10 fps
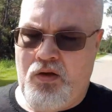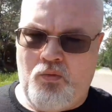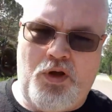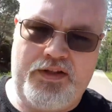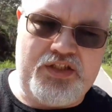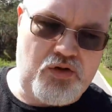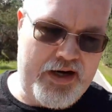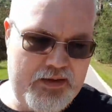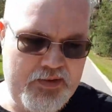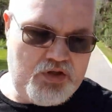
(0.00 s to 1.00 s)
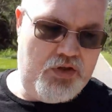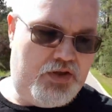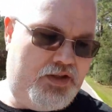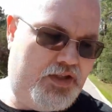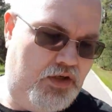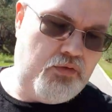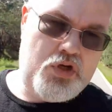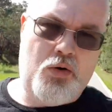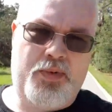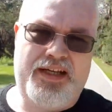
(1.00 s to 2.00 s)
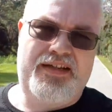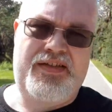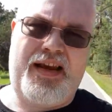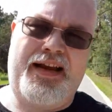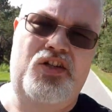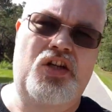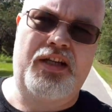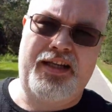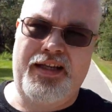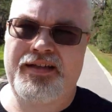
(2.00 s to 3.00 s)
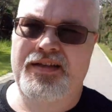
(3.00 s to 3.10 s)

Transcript: while they try to be good, you know, nobody is actually